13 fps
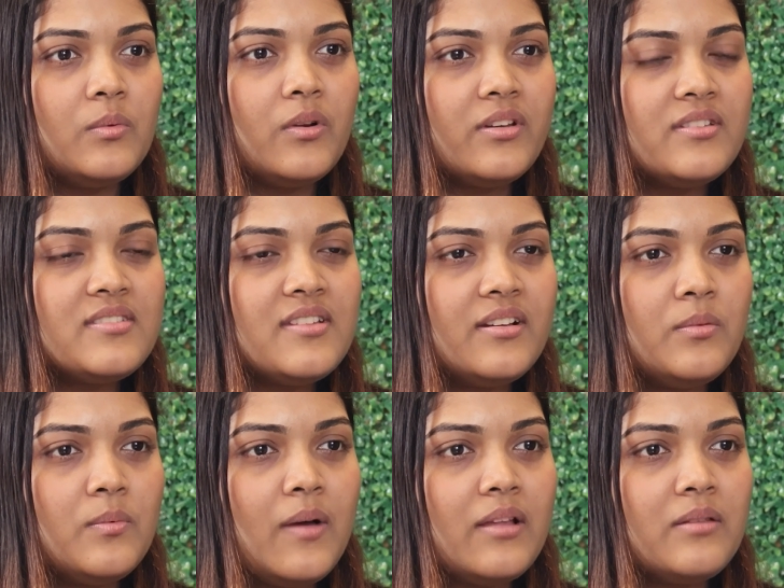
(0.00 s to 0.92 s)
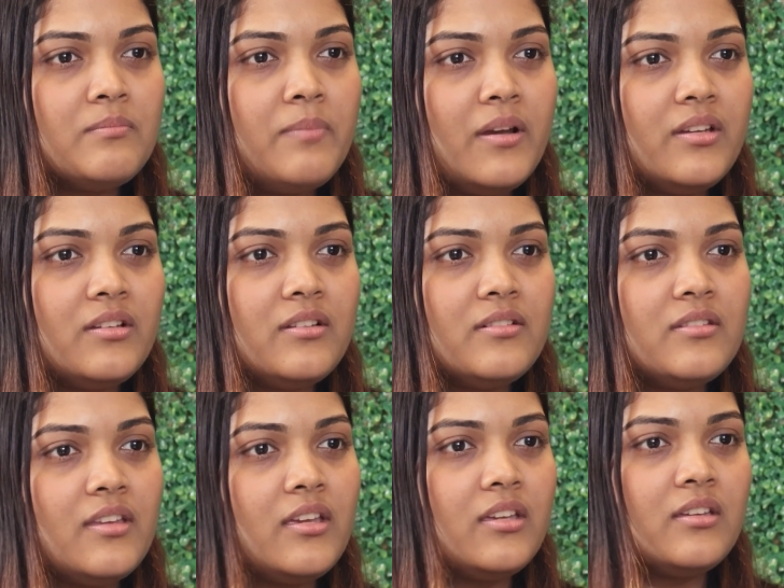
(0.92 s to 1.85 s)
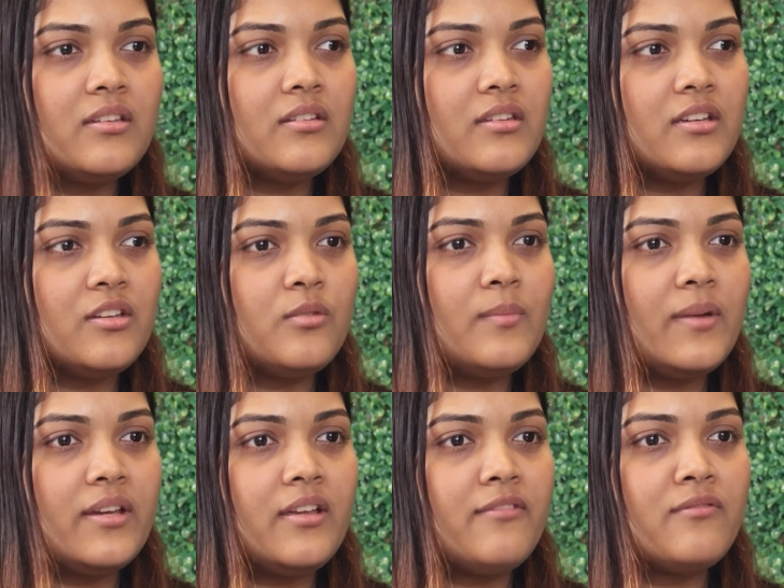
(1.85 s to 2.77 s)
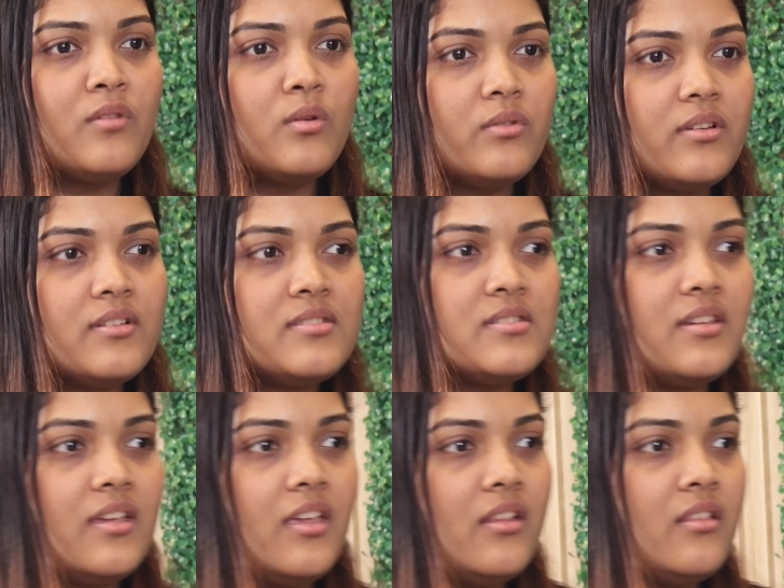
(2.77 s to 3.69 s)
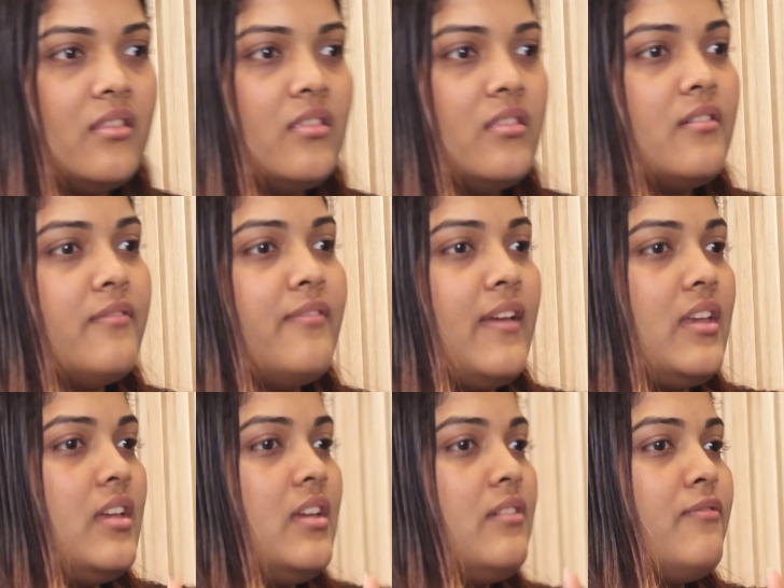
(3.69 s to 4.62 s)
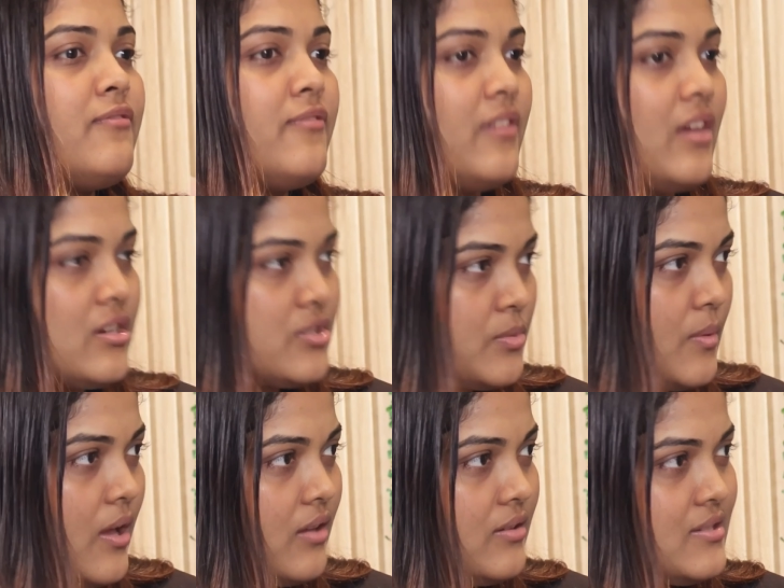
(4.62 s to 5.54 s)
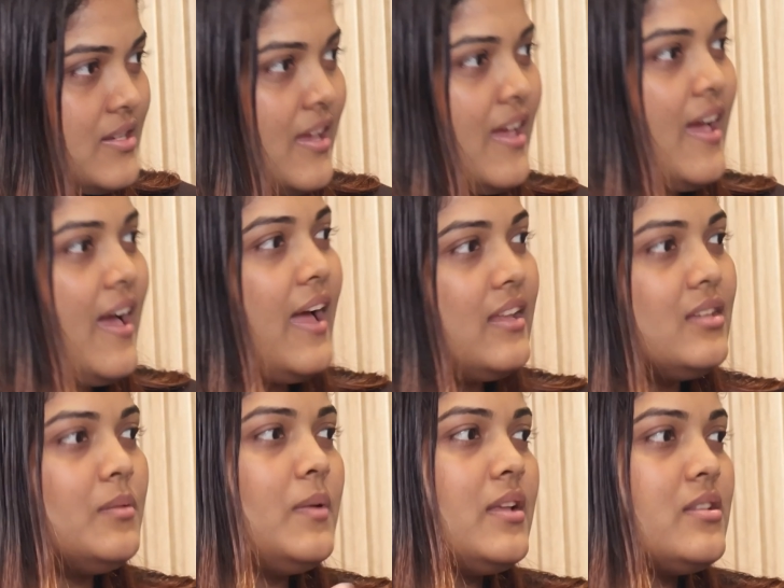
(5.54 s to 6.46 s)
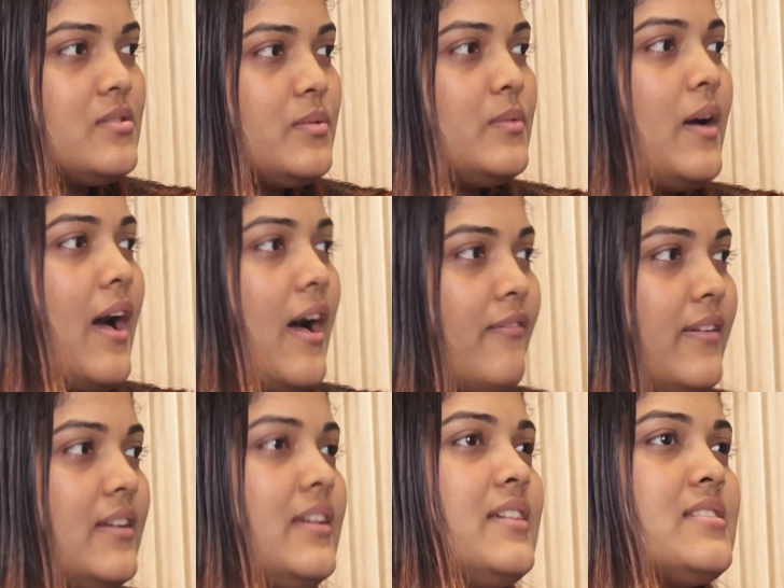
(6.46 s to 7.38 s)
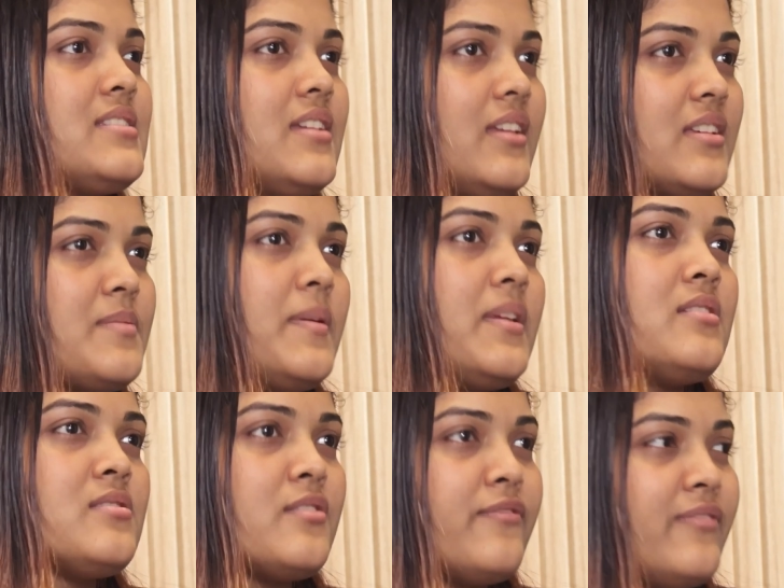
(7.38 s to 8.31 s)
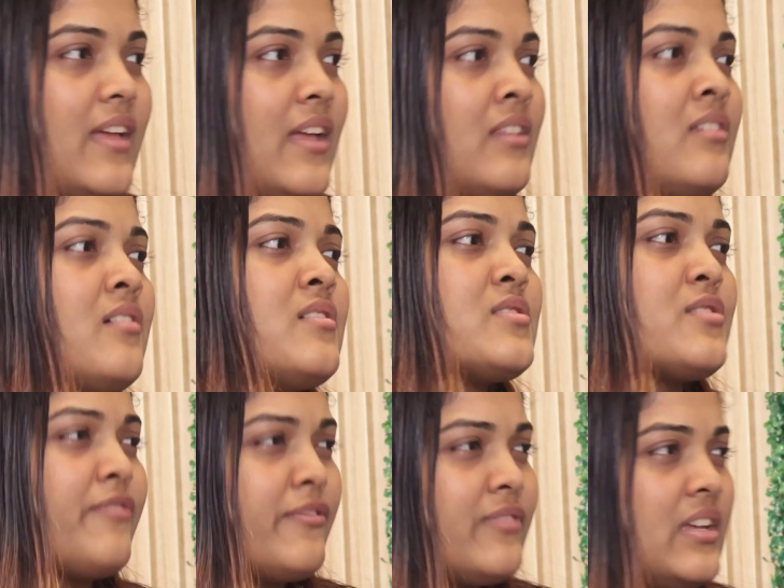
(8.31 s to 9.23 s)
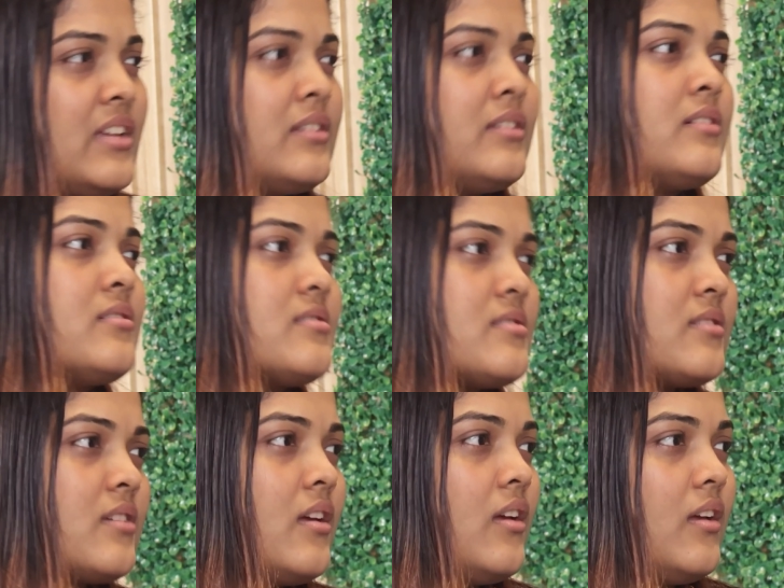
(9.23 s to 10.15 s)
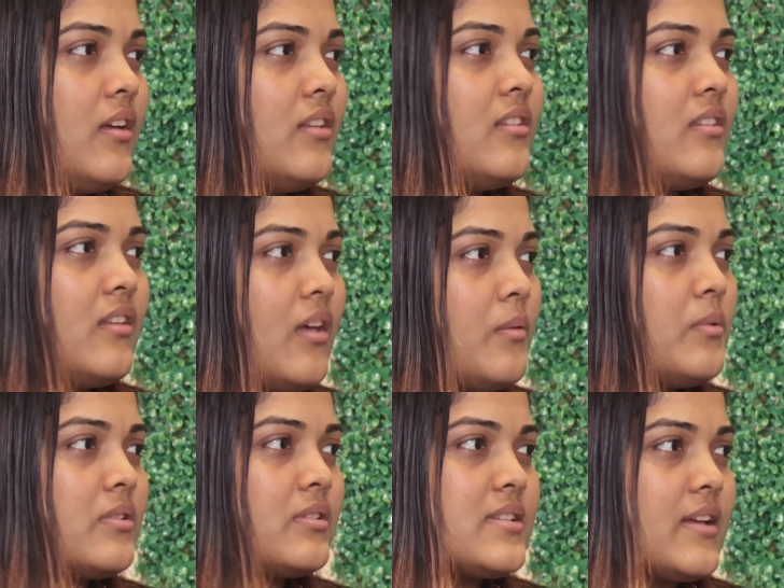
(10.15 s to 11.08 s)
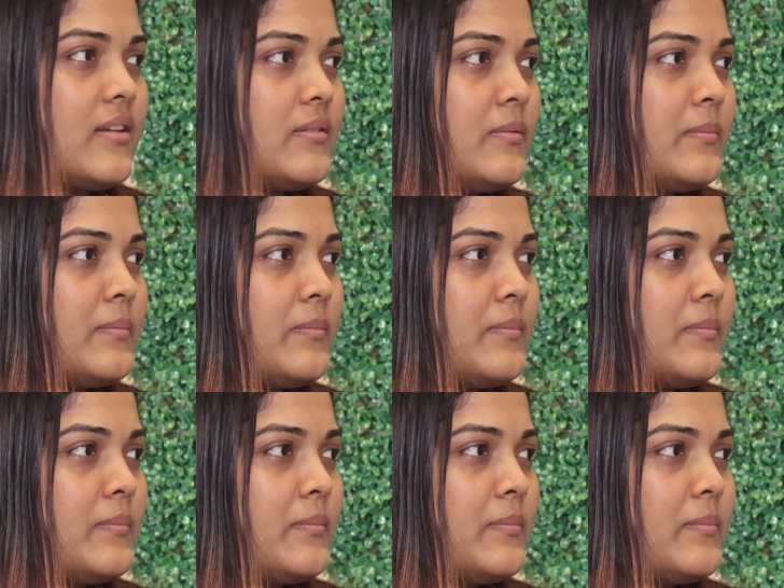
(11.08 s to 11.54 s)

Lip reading: what is that one particular thing that you might have noticed in the very fresh ones and the ones who have at least an experience of 10 years or 15 years in their work style?